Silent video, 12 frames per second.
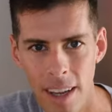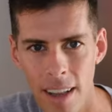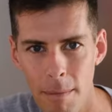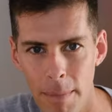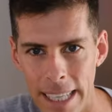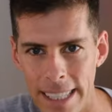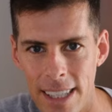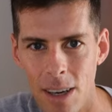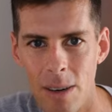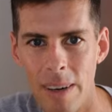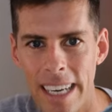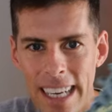to the
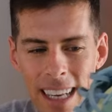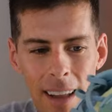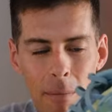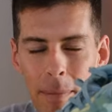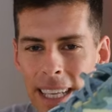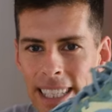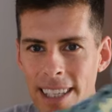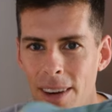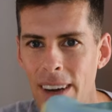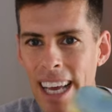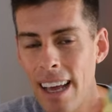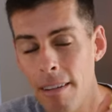midsole. And the
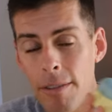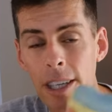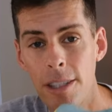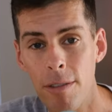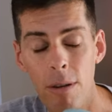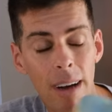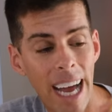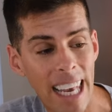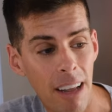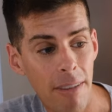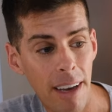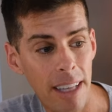midsole, first of all, I
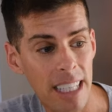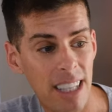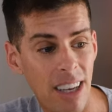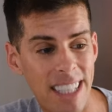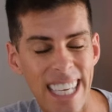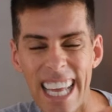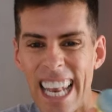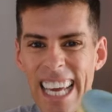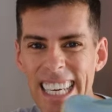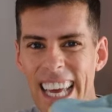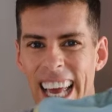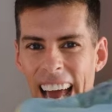love how this looks. I
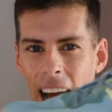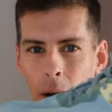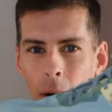like how